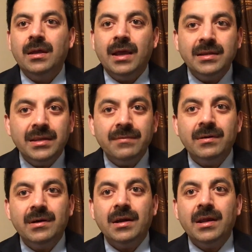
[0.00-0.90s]
And they
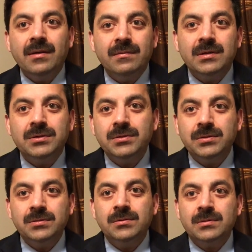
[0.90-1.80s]
were able to
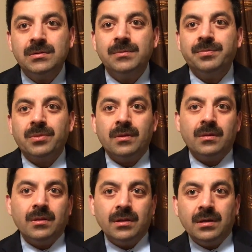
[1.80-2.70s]
use
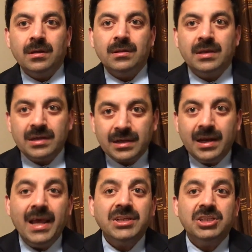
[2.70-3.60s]
their
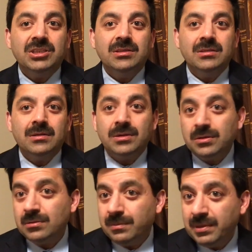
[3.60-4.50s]
connection
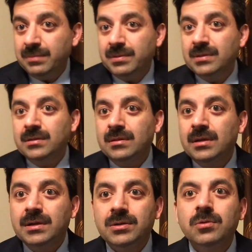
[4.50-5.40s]
to the people
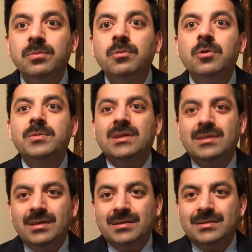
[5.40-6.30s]
to move the
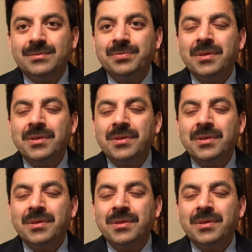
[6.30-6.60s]
things.